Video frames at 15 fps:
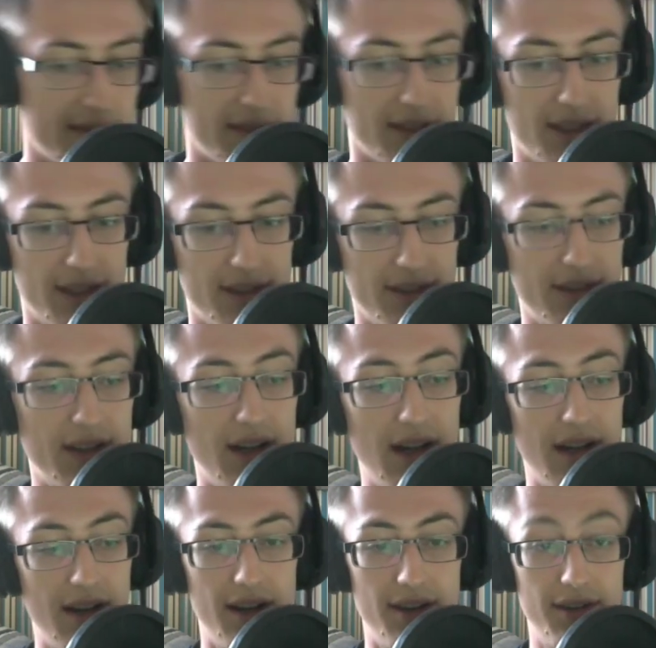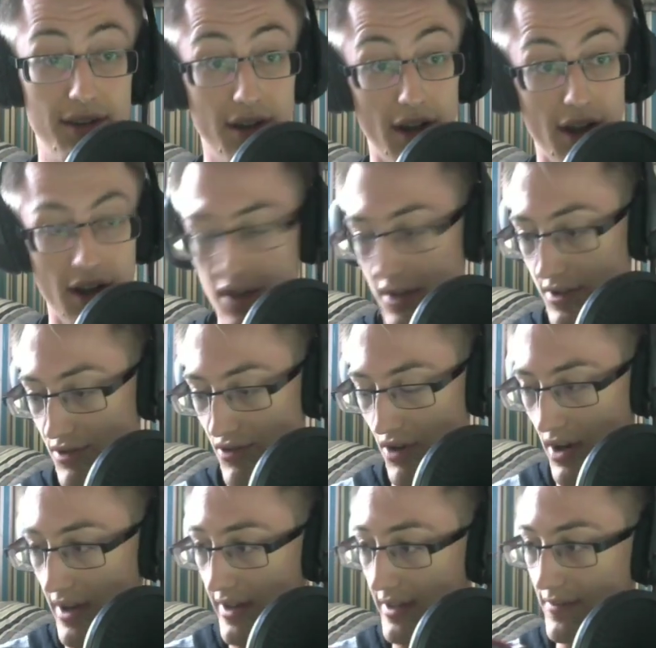you know, and
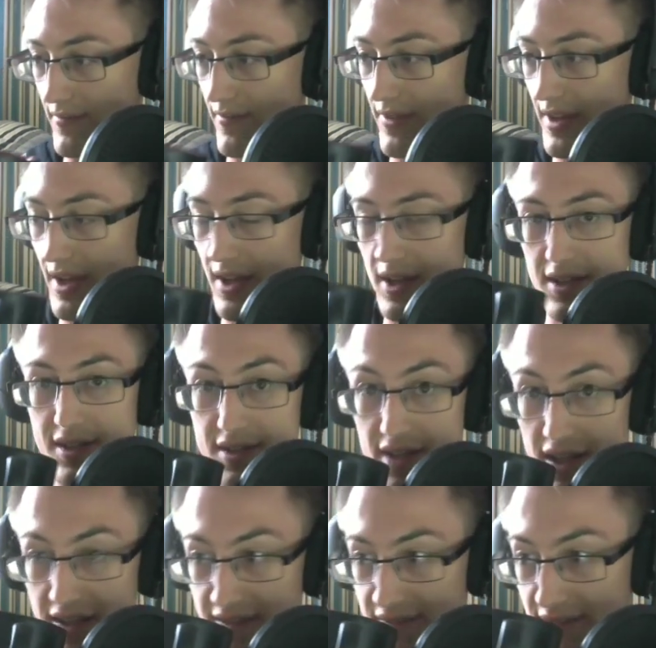try and save